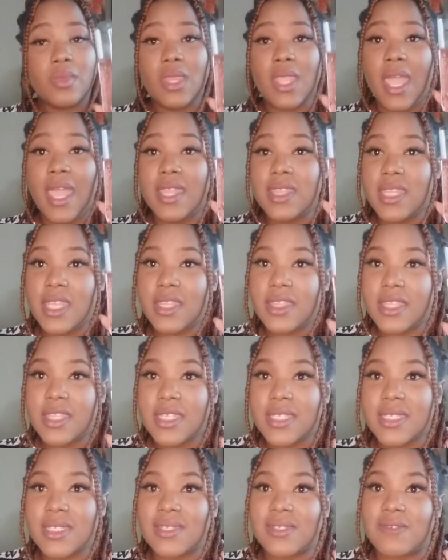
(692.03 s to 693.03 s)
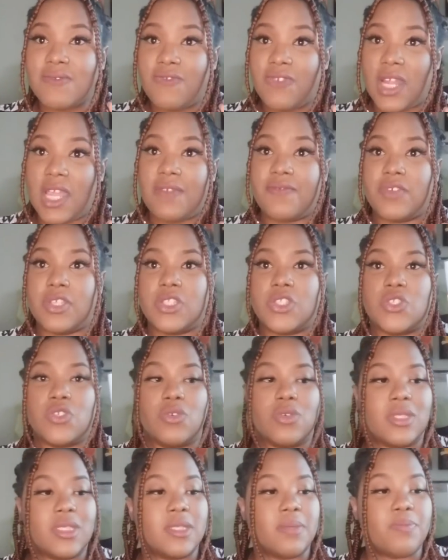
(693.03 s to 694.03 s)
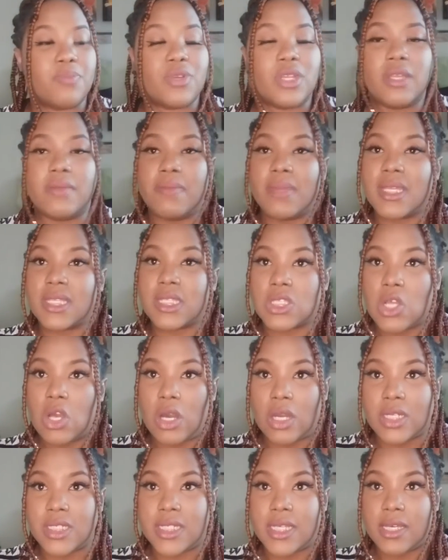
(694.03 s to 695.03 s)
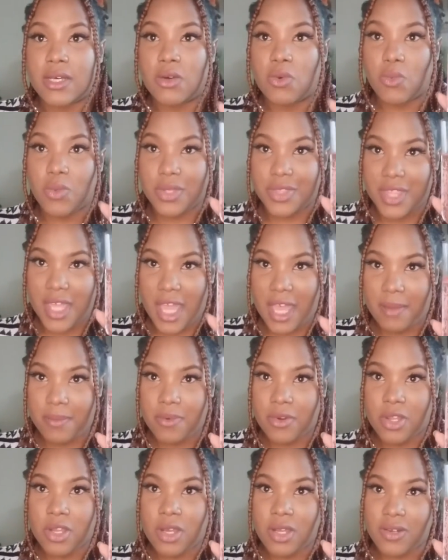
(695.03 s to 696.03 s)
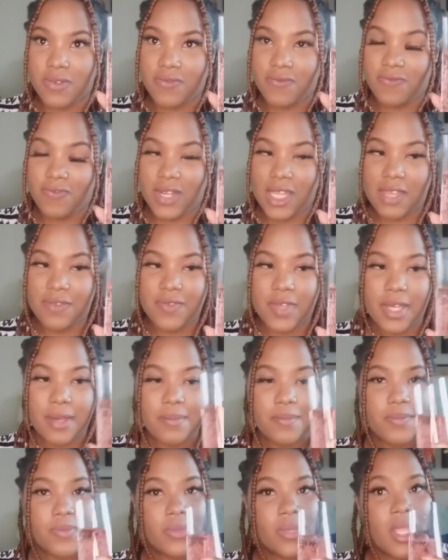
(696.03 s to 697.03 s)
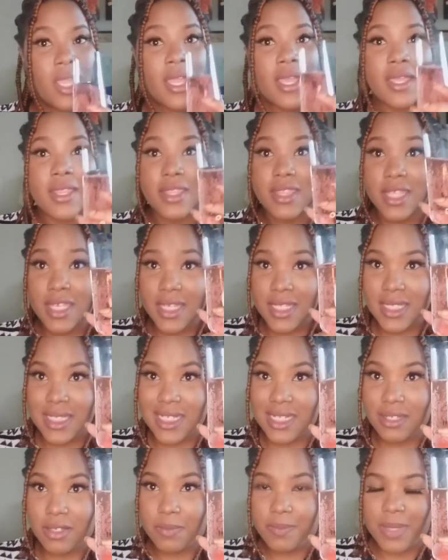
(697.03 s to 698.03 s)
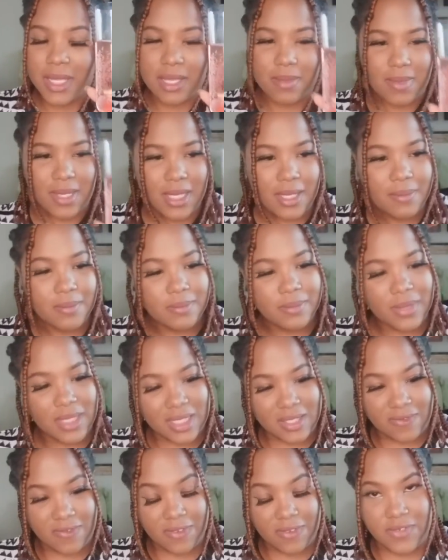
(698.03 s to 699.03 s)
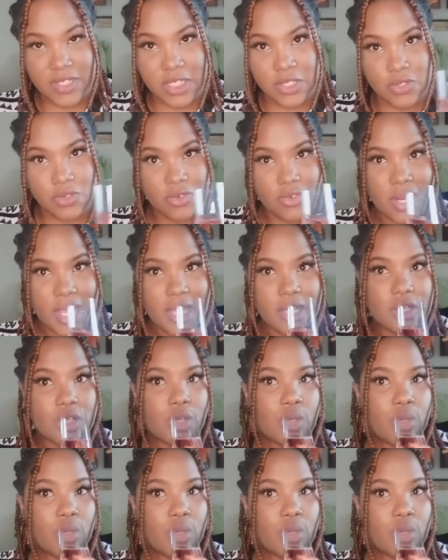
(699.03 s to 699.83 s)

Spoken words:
And then this is flavored, so it's a pre-mixed cocktail with apricot flavor. This little baby is 52 Rand.